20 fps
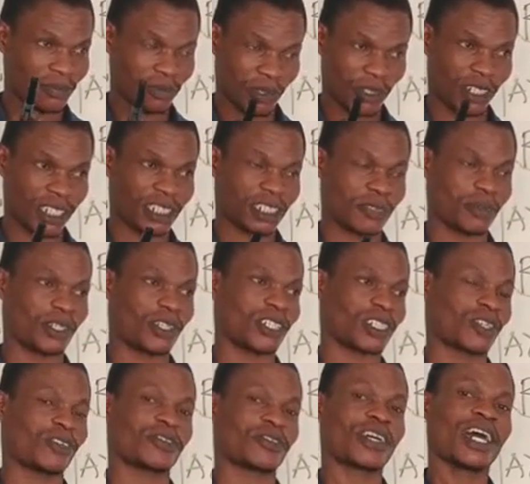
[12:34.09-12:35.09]
Be honest about
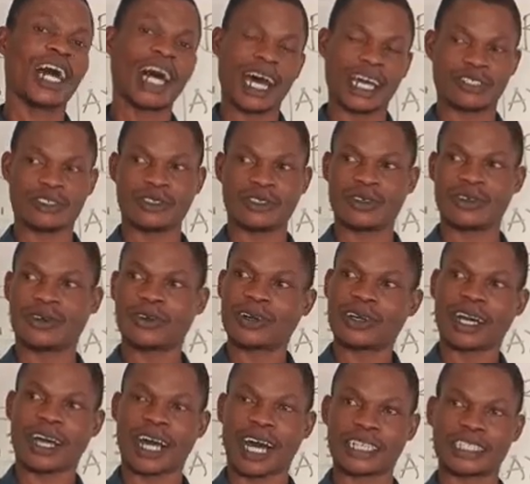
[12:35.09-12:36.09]
yourself. And you
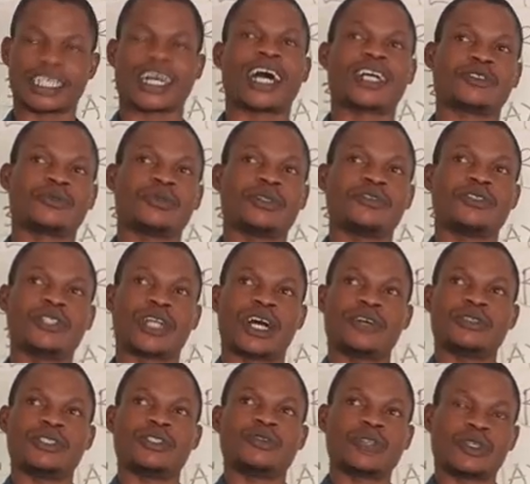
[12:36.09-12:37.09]
know, as
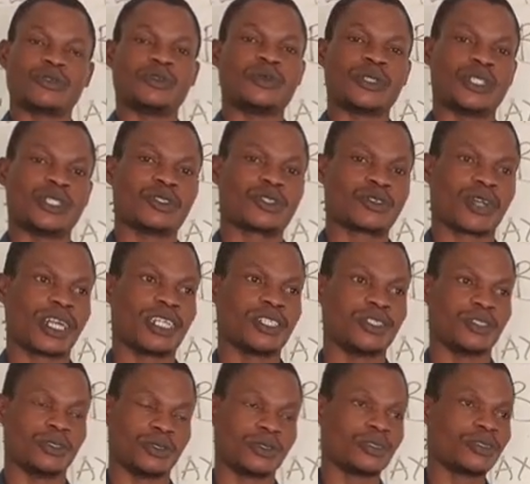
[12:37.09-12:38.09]
we
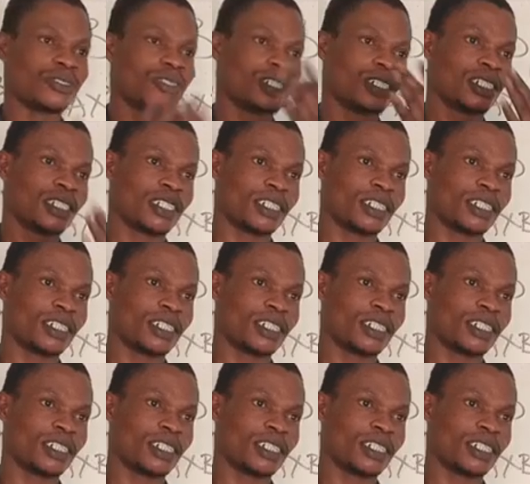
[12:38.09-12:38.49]
usually do,